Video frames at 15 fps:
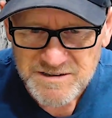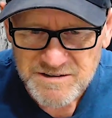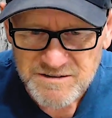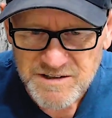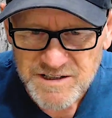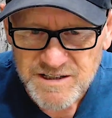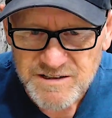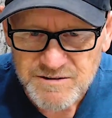So
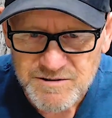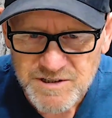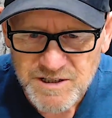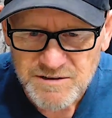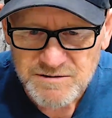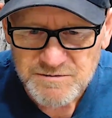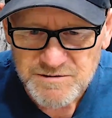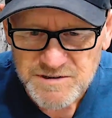thank you
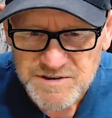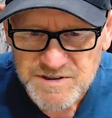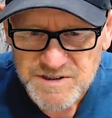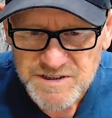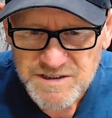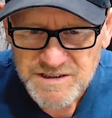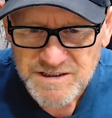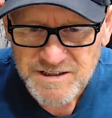all, and we'll see
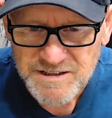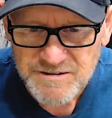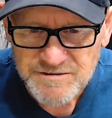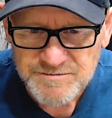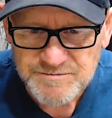you again later.